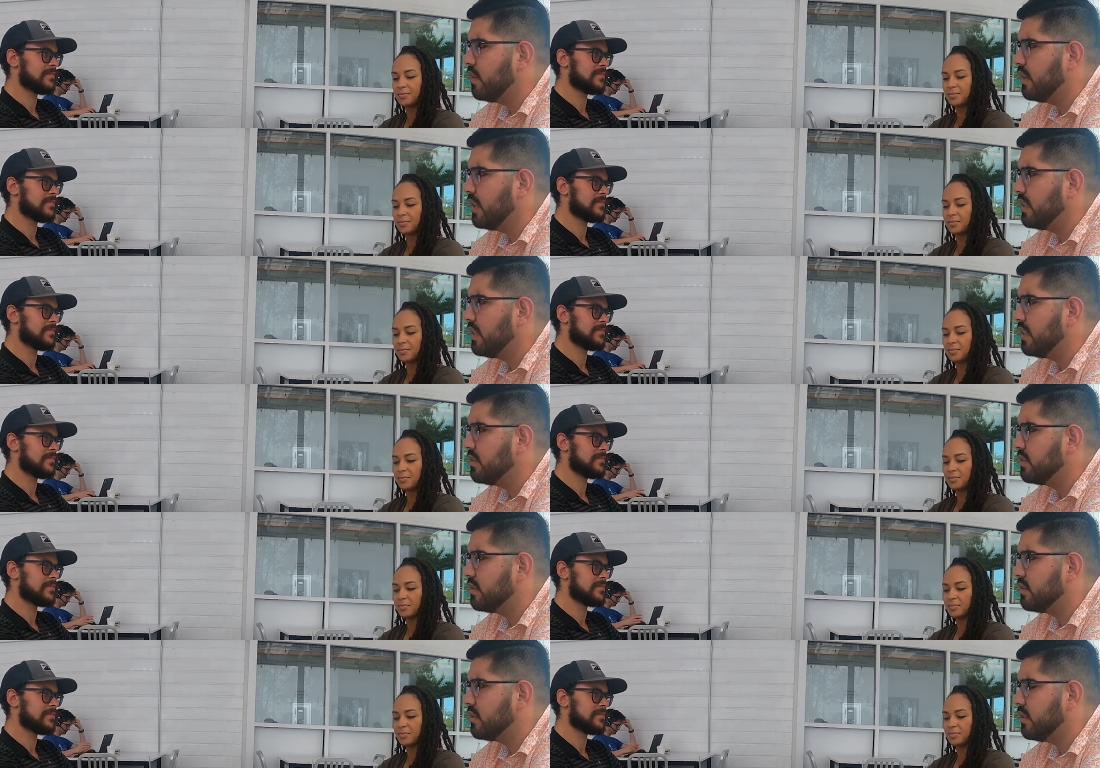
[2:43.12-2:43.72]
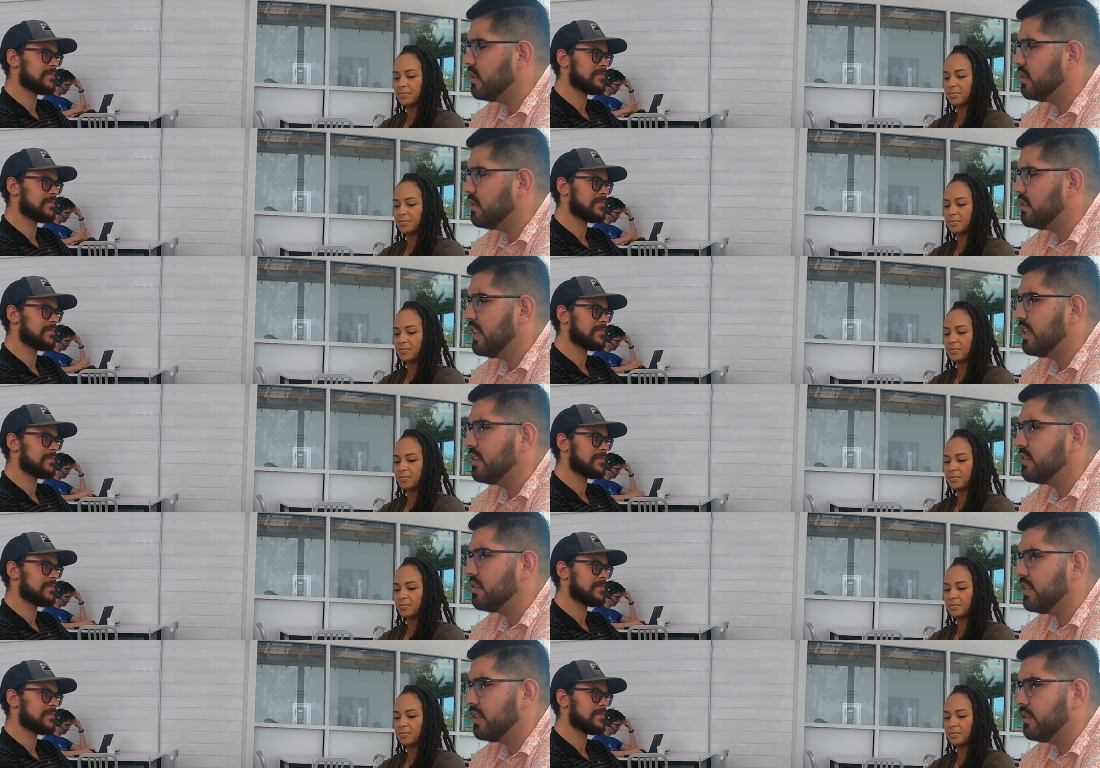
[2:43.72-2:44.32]
Speaker 1: that does uh,
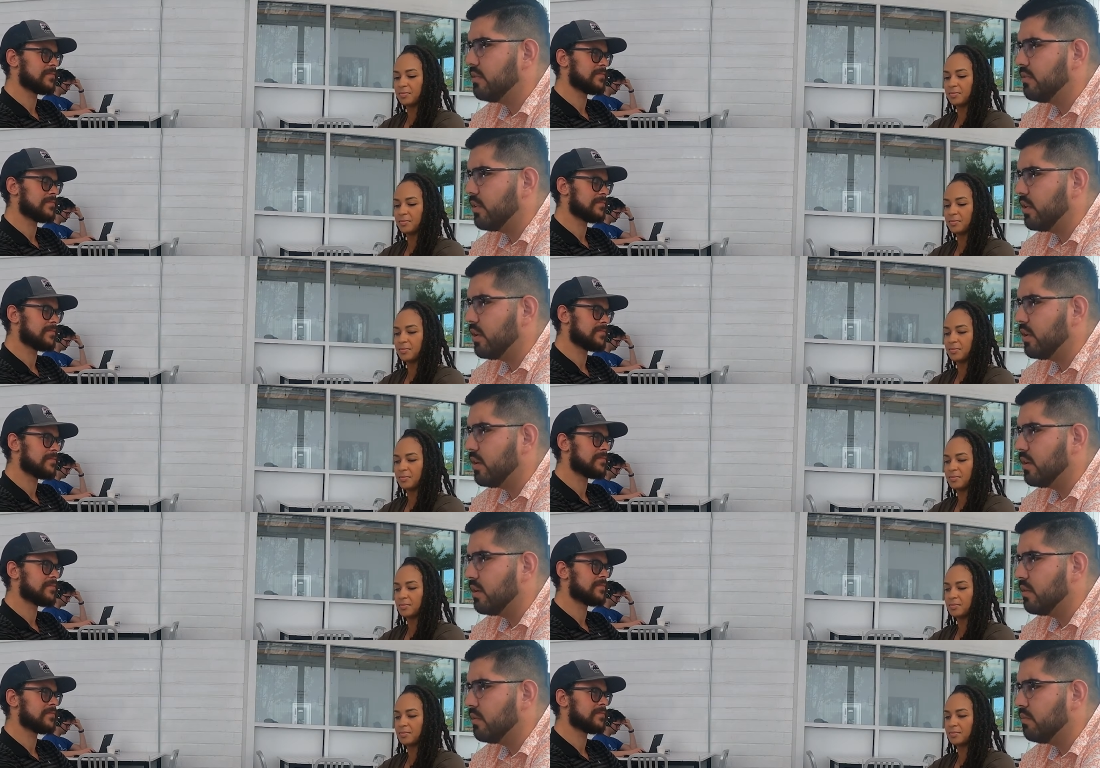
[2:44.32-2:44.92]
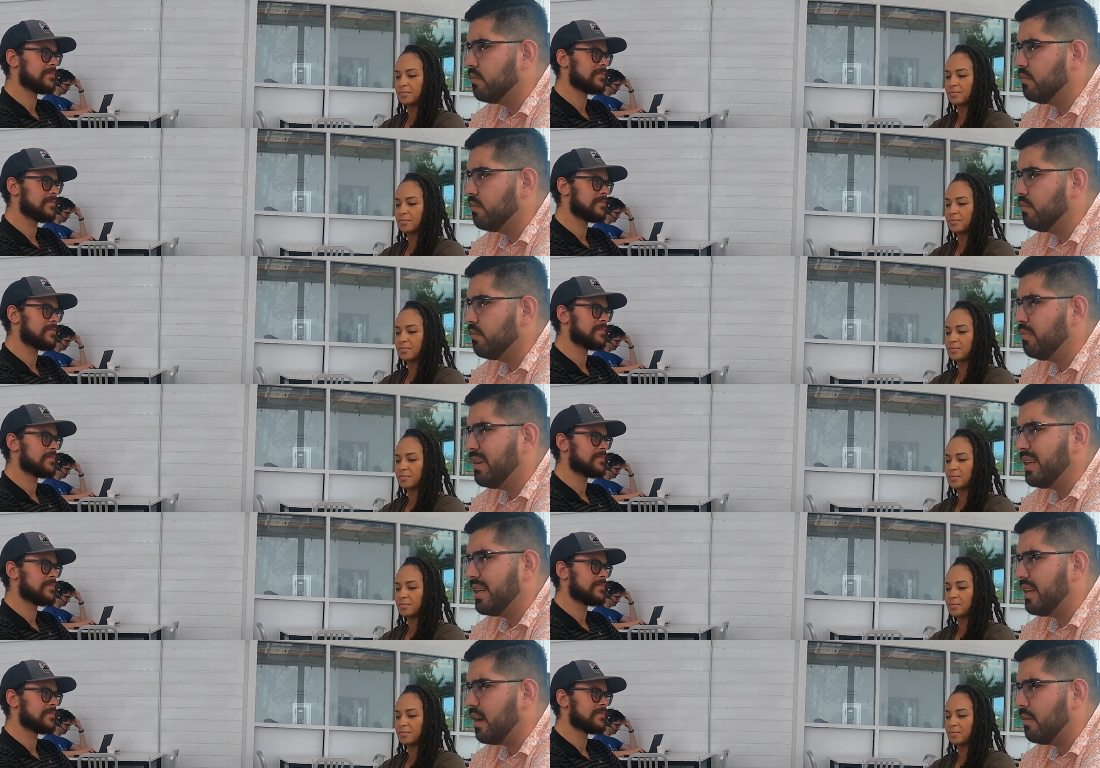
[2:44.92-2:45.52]
testing for
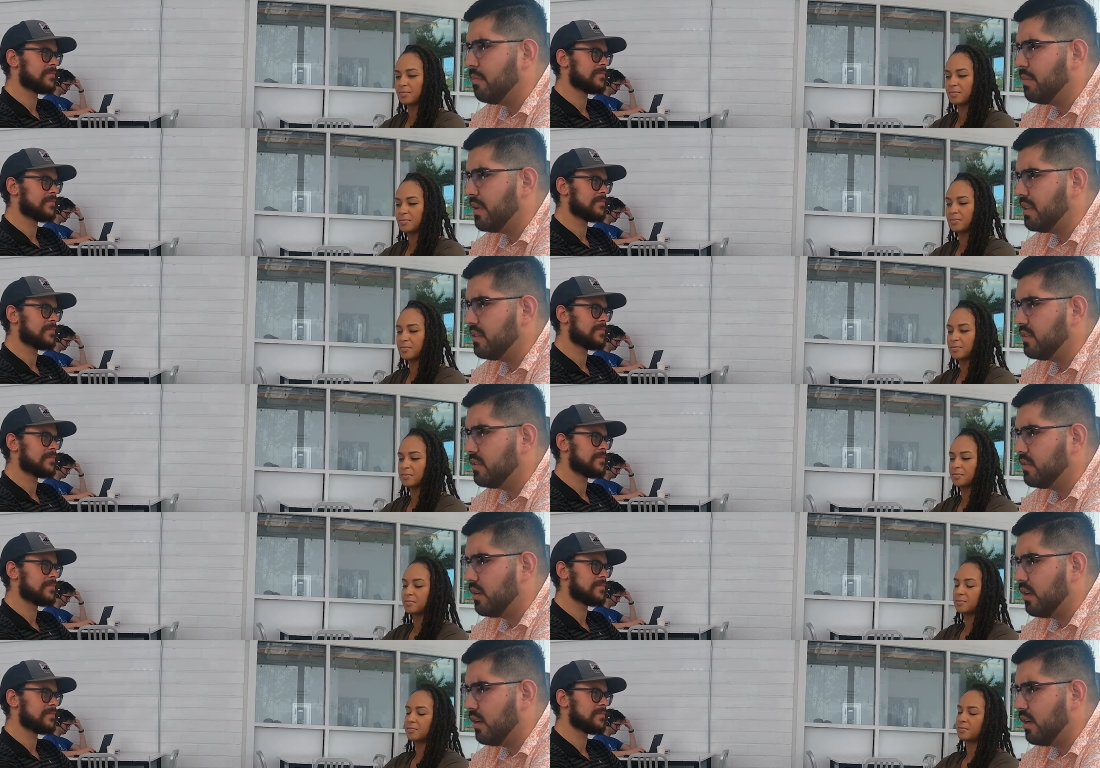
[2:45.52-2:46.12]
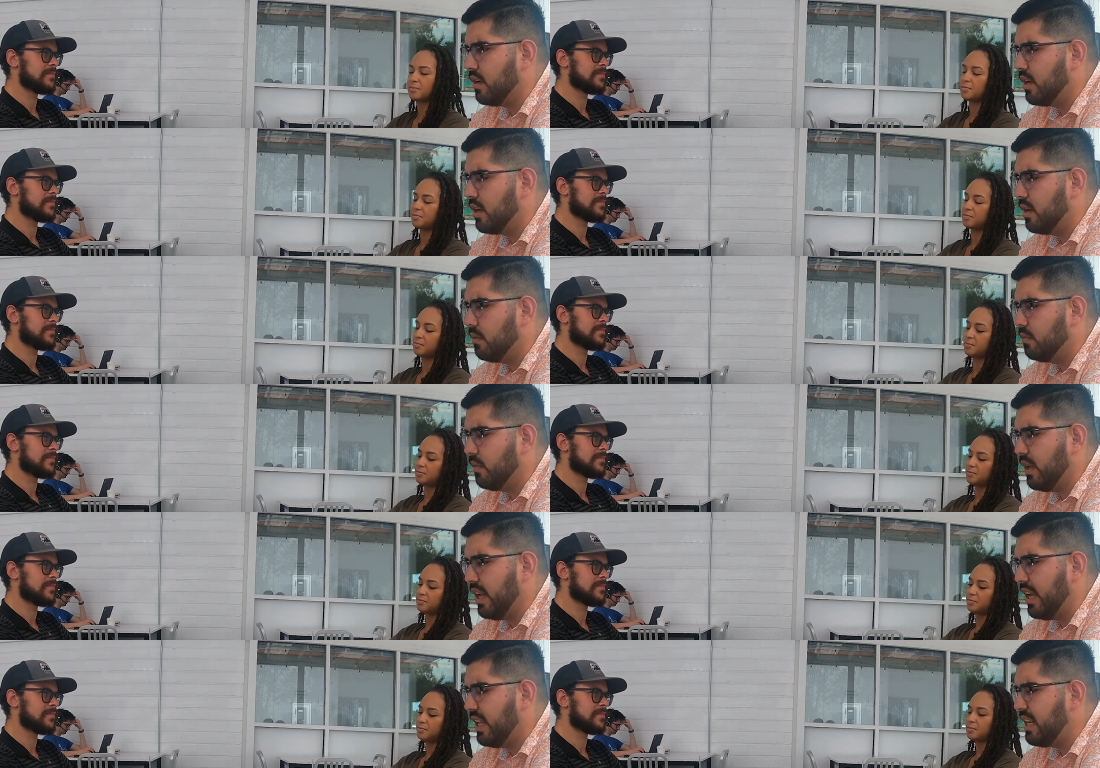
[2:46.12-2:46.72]
big companies.
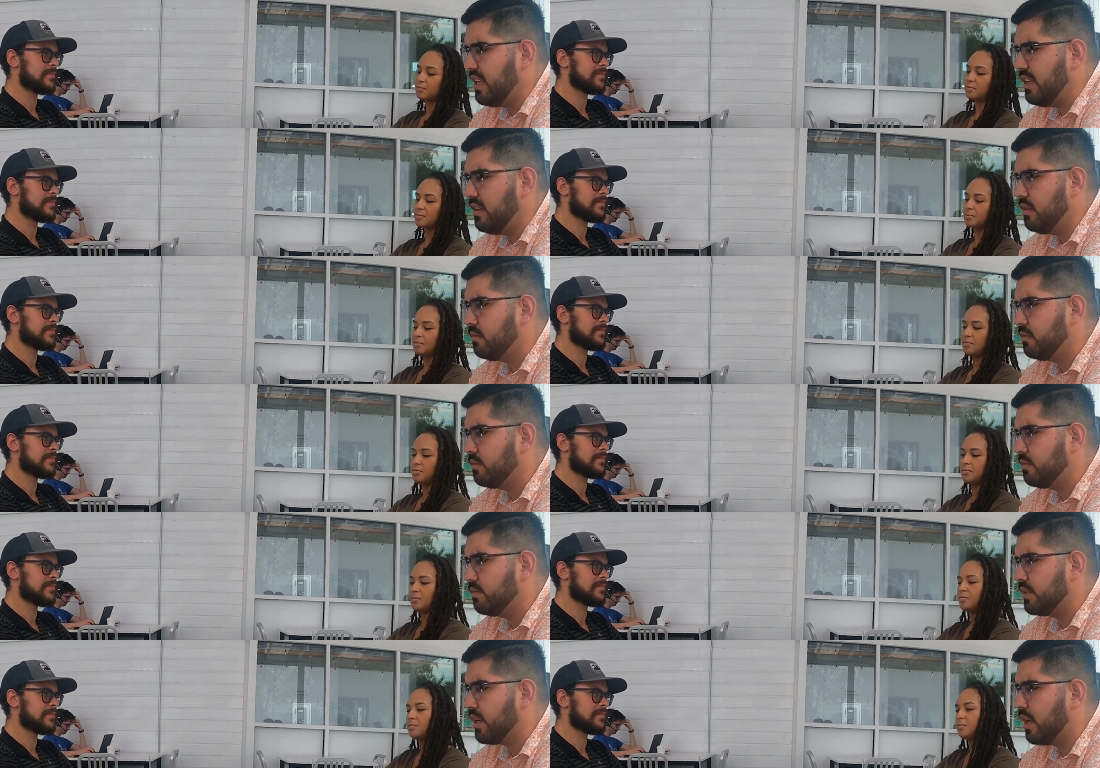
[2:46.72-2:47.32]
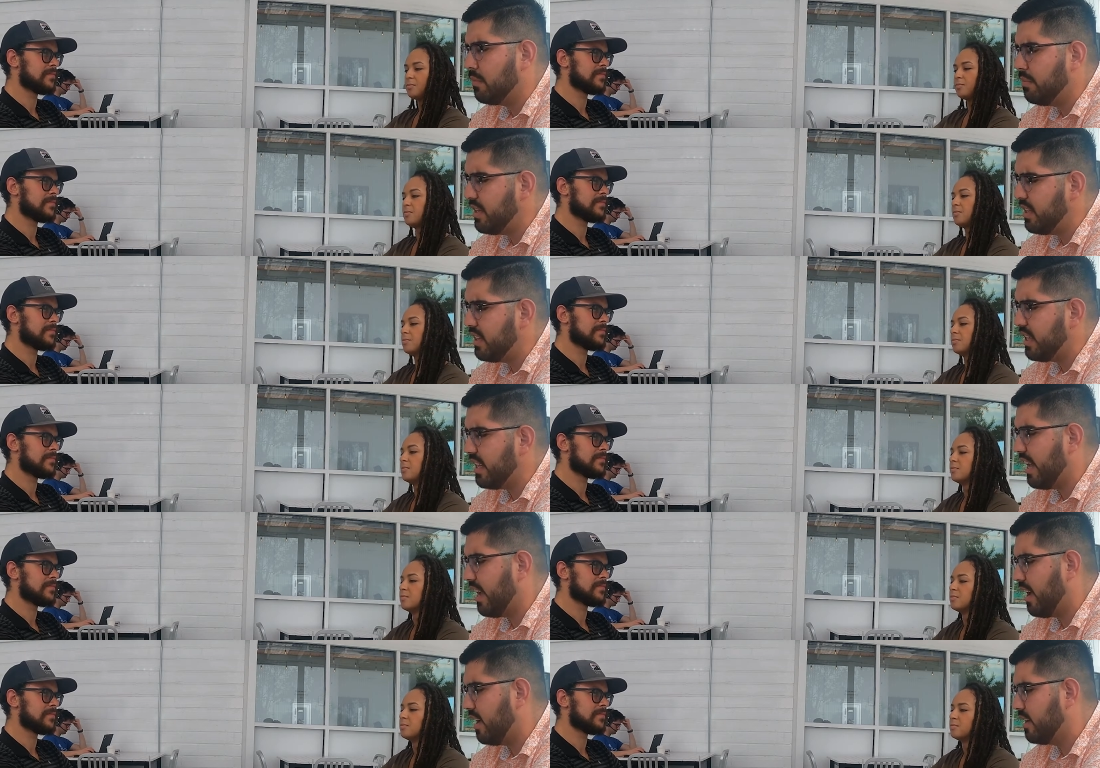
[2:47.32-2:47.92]
Um, any company
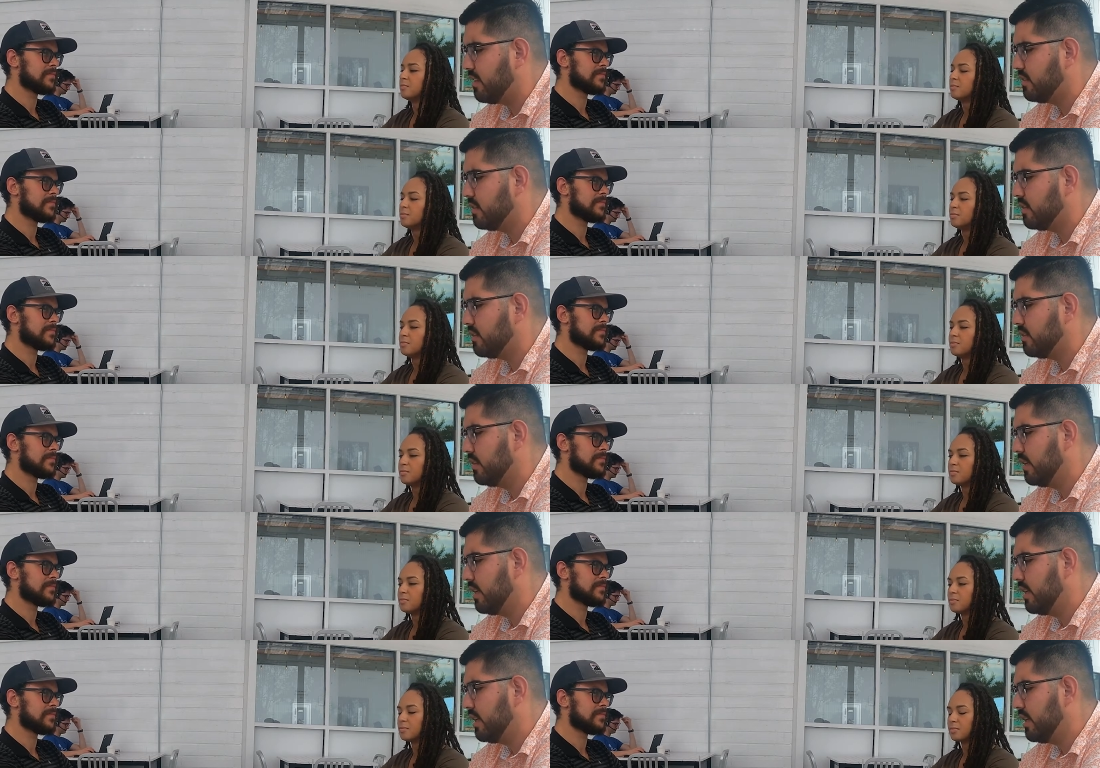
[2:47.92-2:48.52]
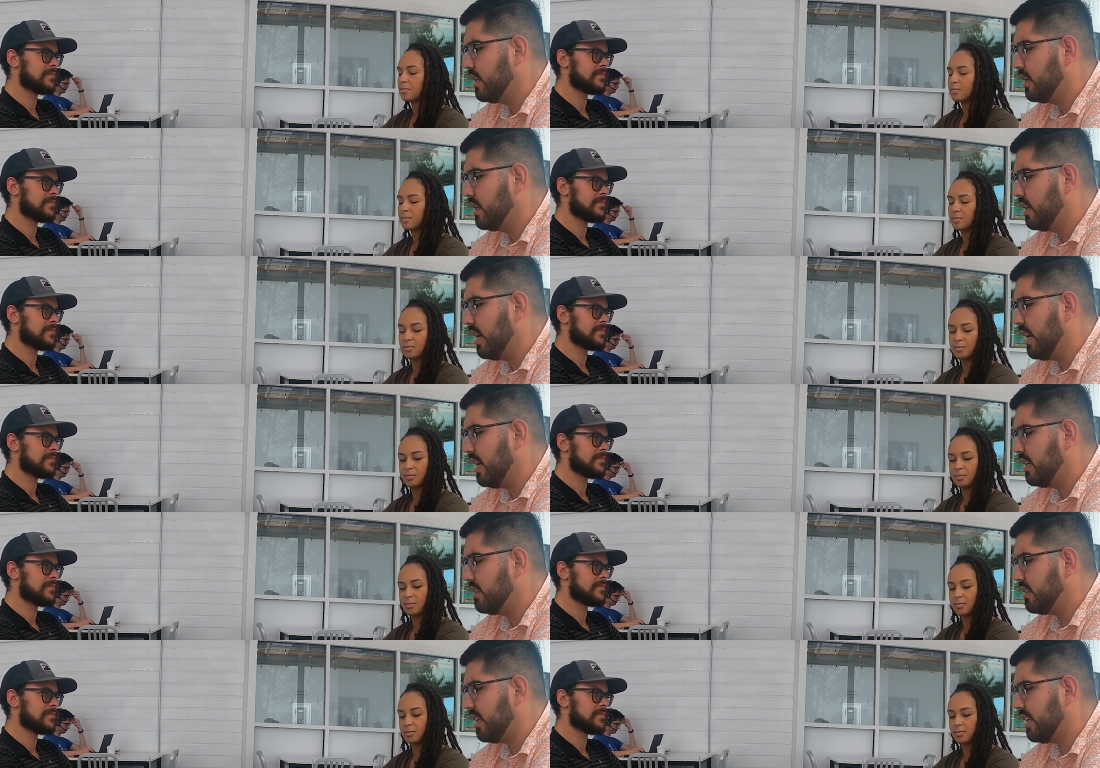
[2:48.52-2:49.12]
that has
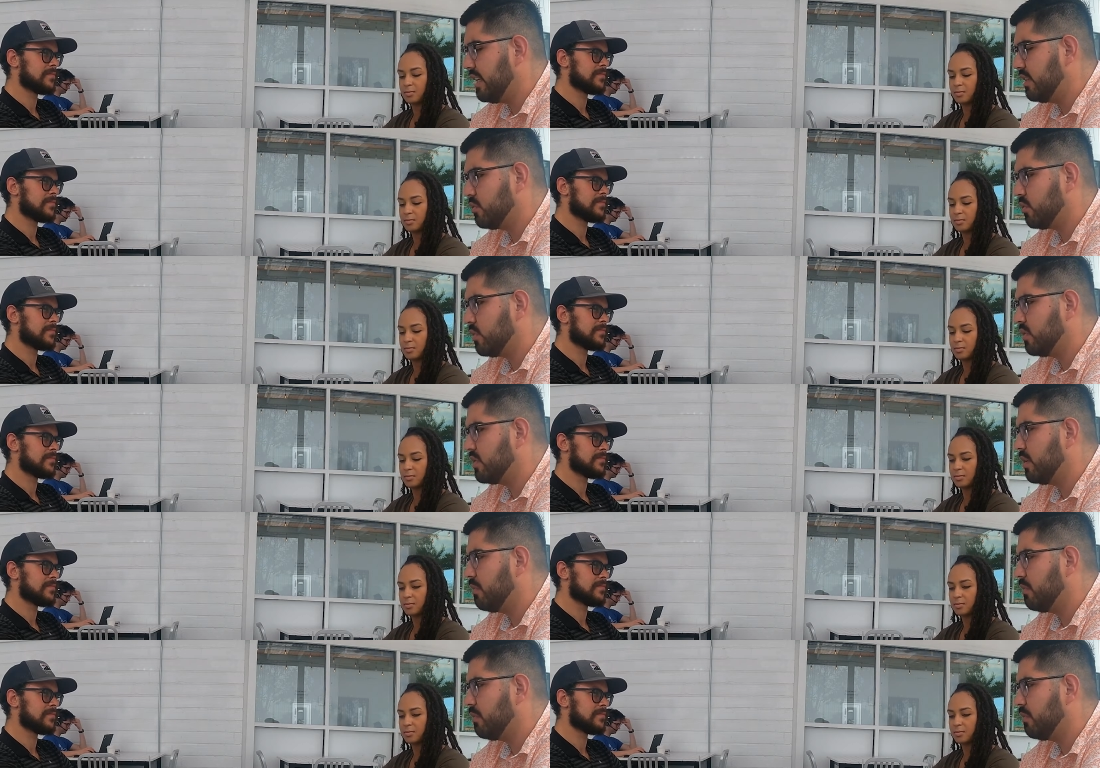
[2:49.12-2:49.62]
has any sort of